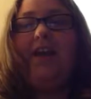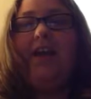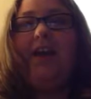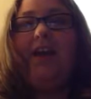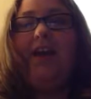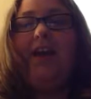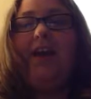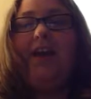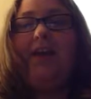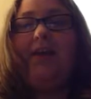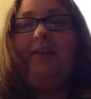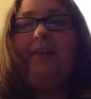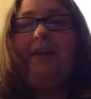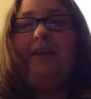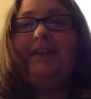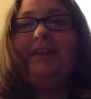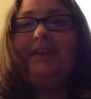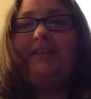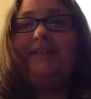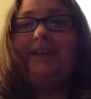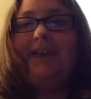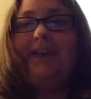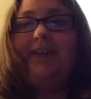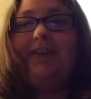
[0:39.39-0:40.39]
Um, I
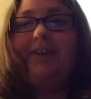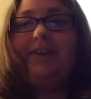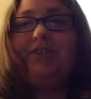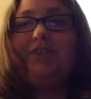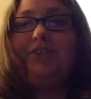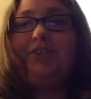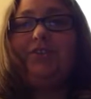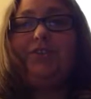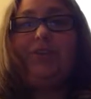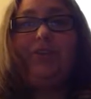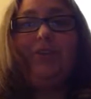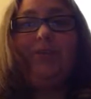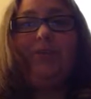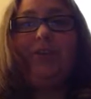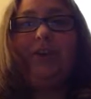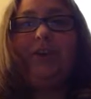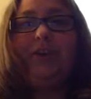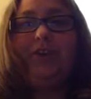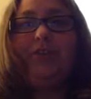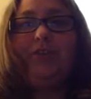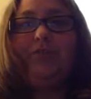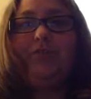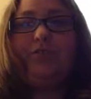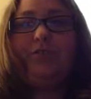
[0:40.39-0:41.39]
decided to do a
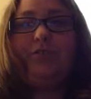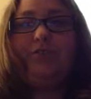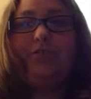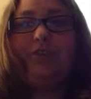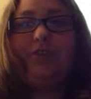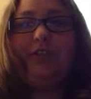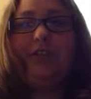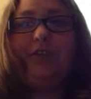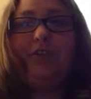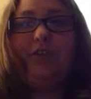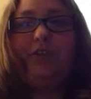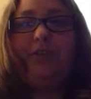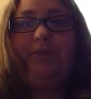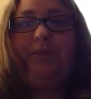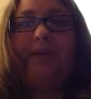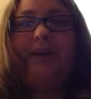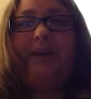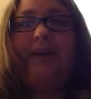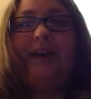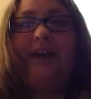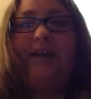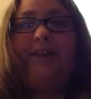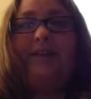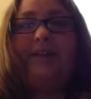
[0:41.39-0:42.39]
YouTube channel
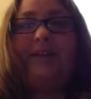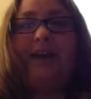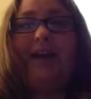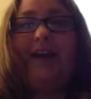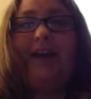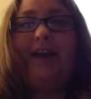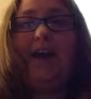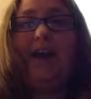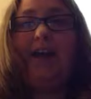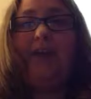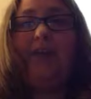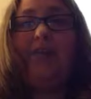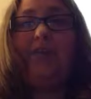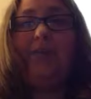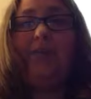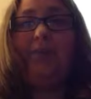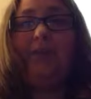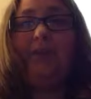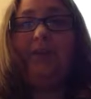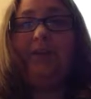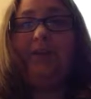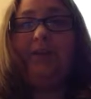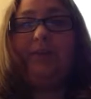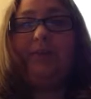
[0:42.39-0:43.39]
because I have
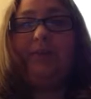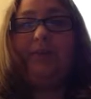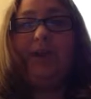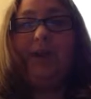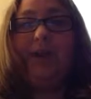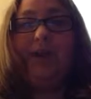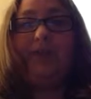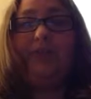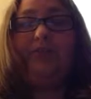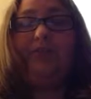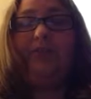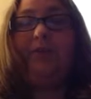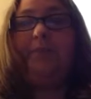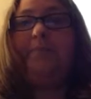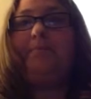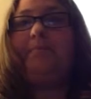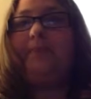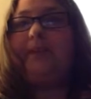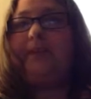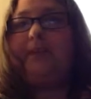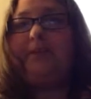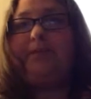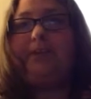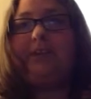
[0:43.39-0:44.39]
written a blog for
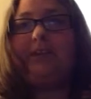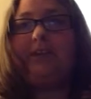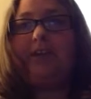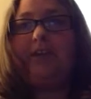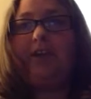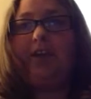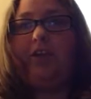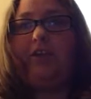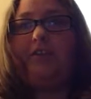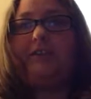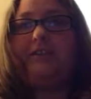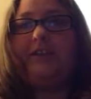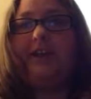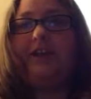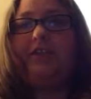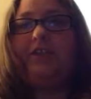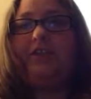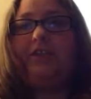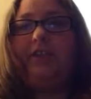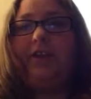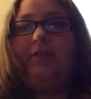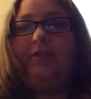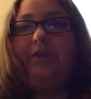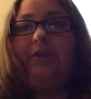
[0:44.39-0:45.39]
many, many years.
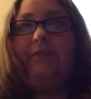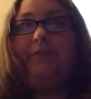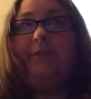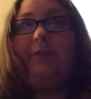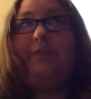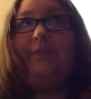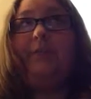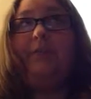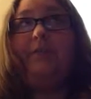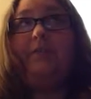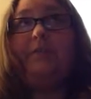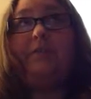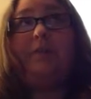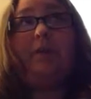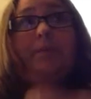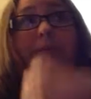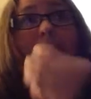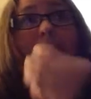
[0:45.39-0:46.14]
Actually, I've written my personal